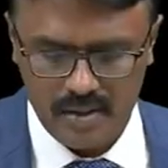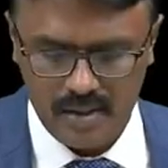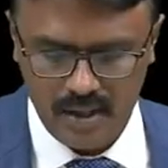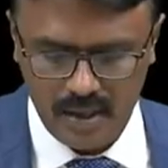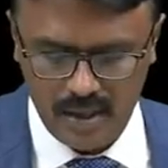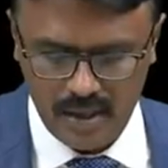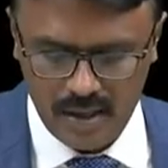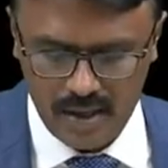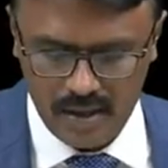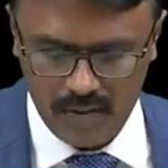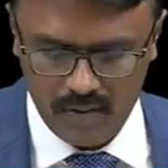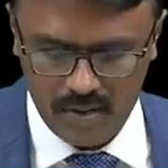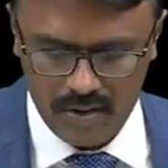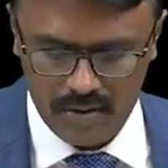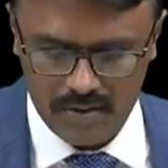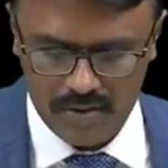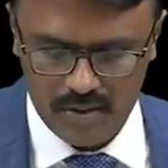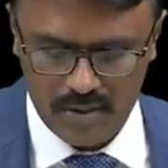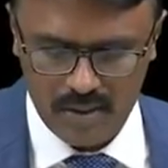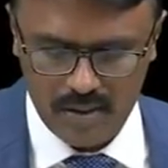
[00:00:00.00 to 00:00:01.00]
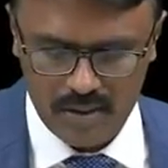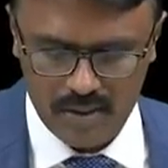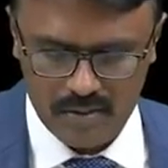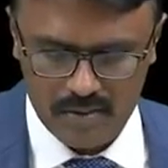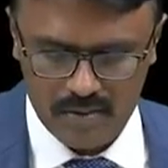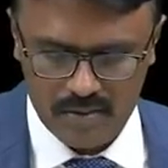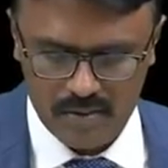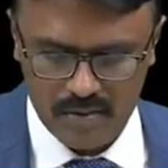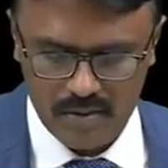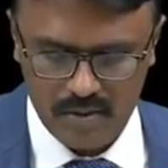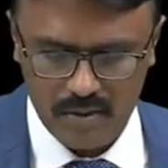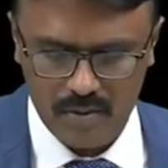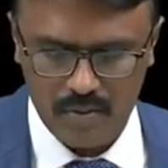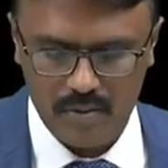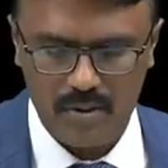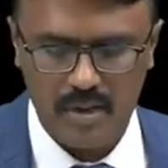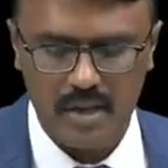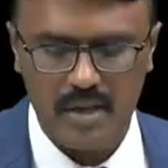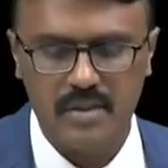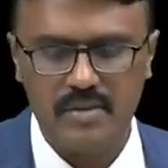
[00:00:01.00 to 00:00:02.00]
again what you see is
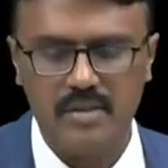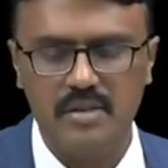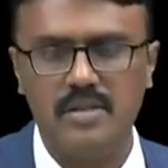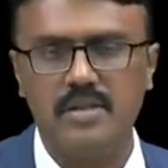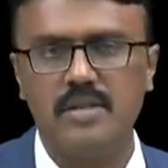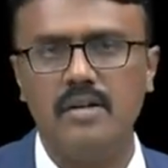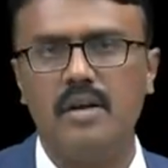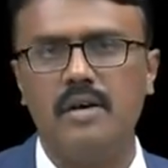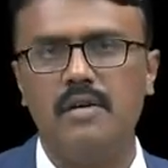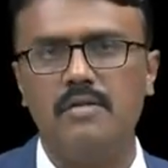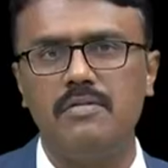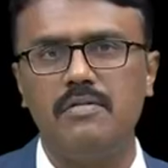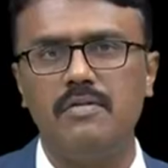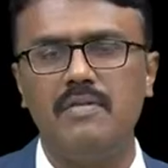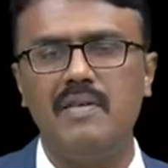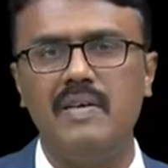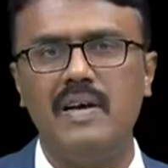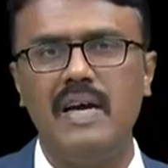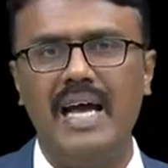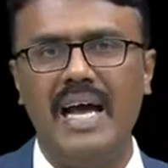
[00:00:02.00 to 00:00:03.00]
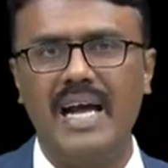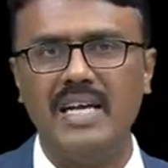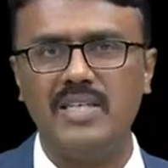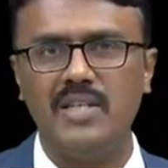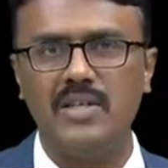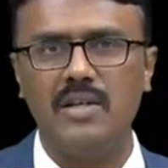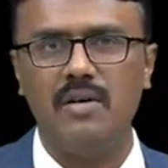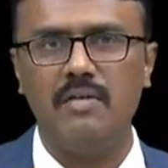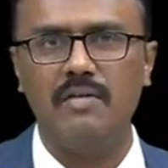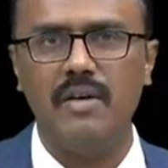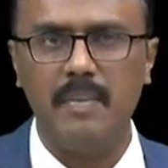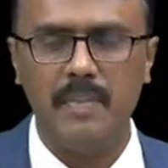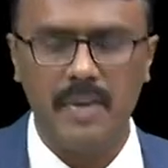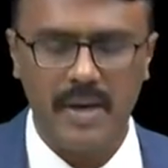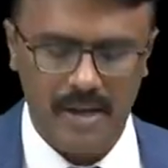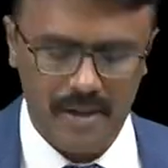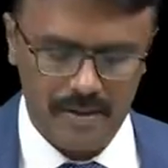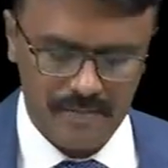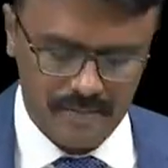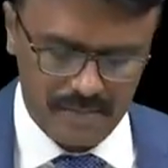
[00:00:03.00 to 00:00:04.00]
neutralization of action of
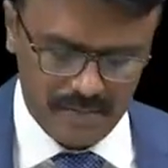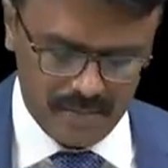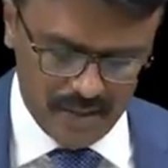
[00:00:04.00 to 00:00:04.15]
heparin.